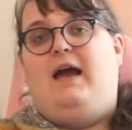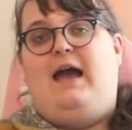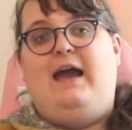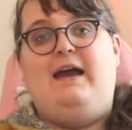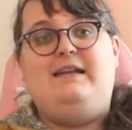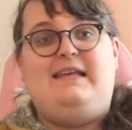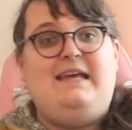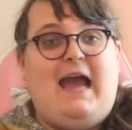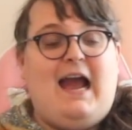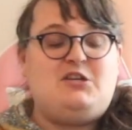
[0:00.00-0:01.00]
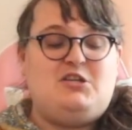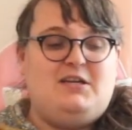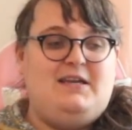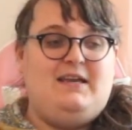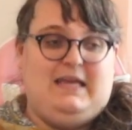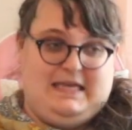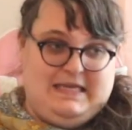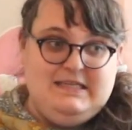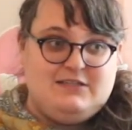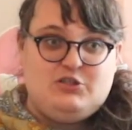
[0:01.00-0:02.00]
And he actually
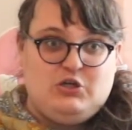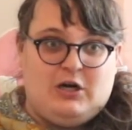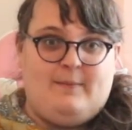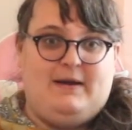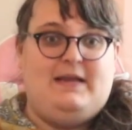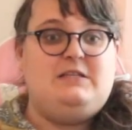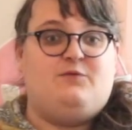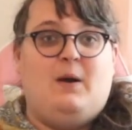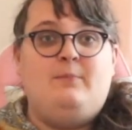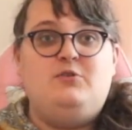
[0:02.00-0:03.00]
is German. He's from